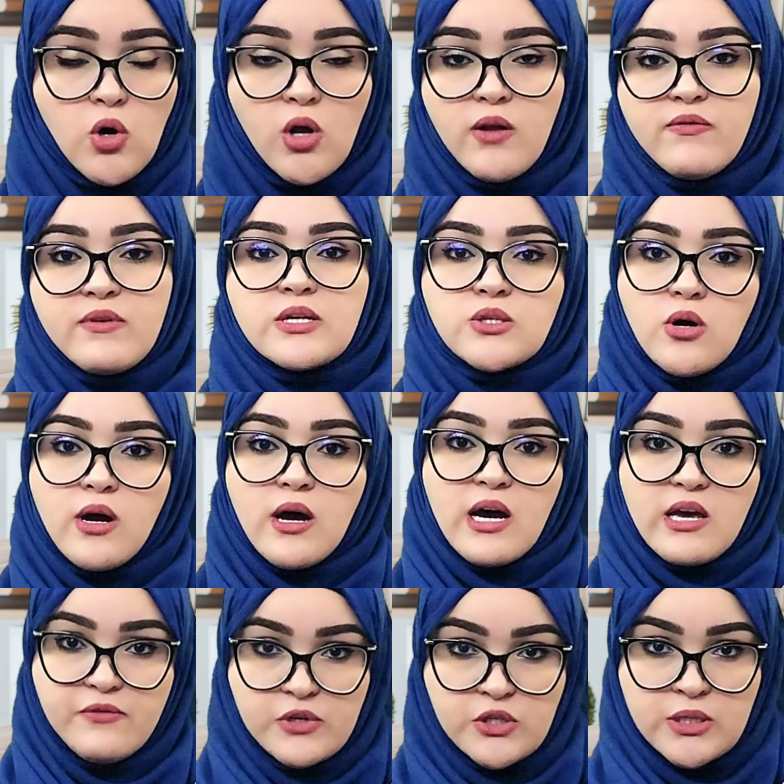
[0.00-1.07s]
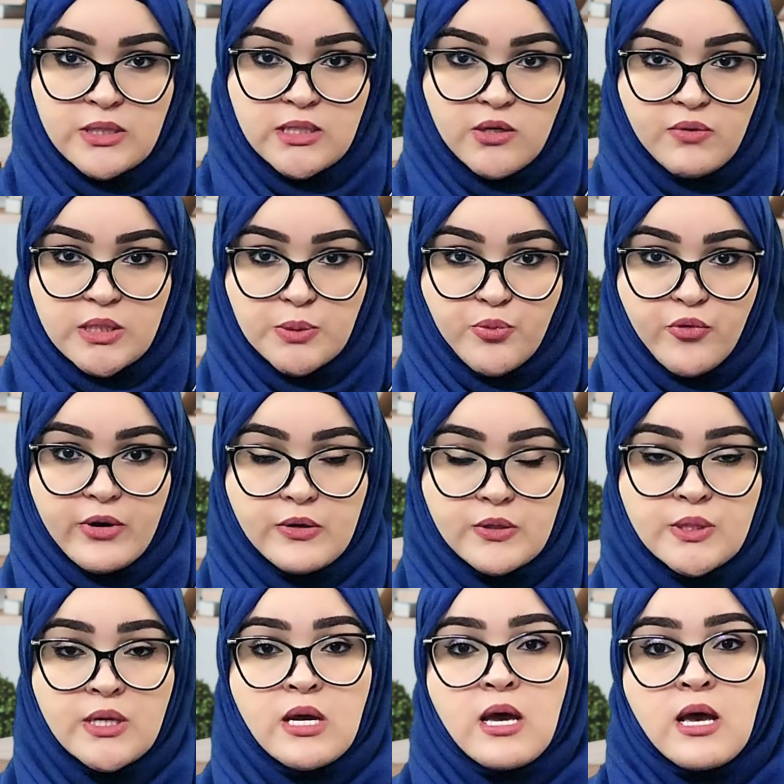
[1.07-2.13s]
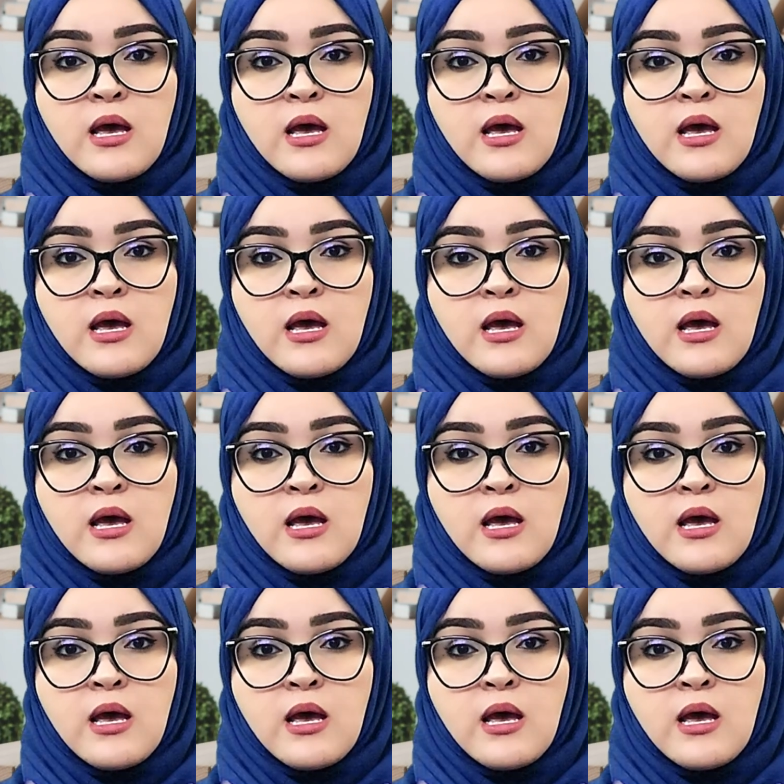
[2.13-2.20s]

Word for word: All of these are high-efficiency respirators.